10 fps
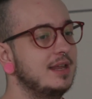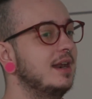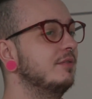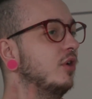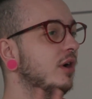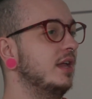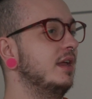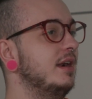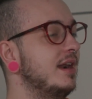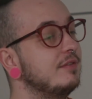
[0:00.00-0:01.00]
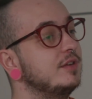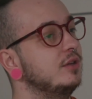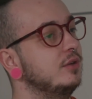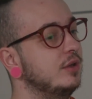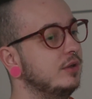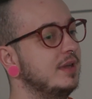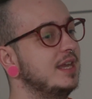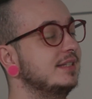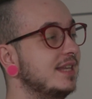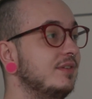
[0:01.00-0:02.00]
And then I've got a nephew who
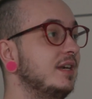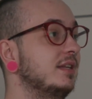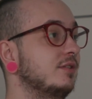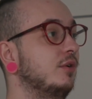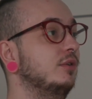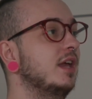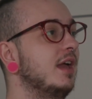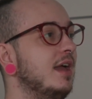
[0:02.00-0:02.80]
is 7 years old,